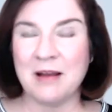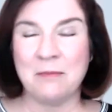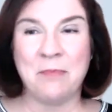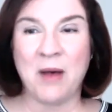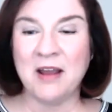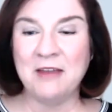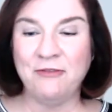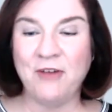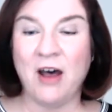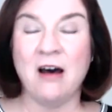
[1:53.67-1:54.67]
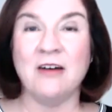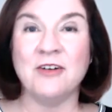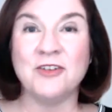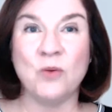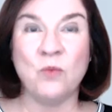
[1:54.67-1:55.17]
by
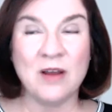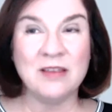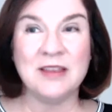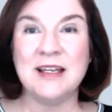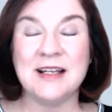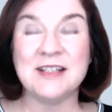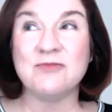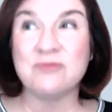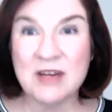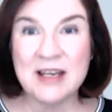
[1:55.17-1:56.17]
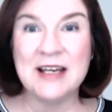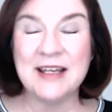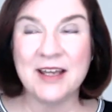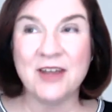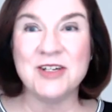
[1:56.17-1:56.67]
far, the one thing that's
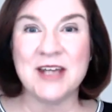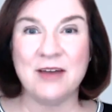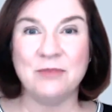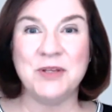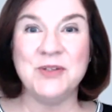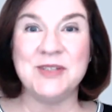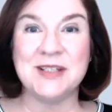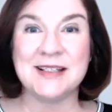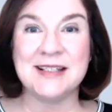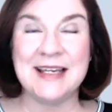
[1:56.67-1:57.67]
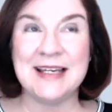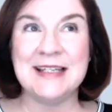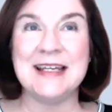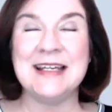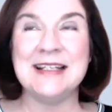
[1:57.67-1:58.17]
really going to help you
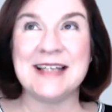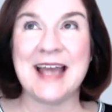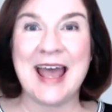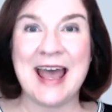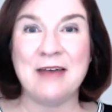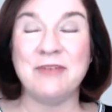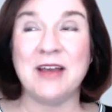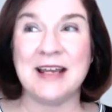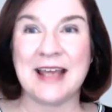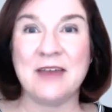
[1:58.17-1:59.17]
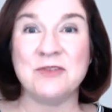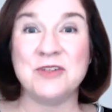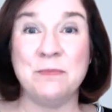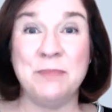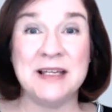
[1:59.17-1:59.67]
succeed is to have an
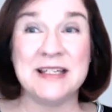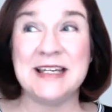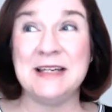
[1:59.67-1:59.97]
accountability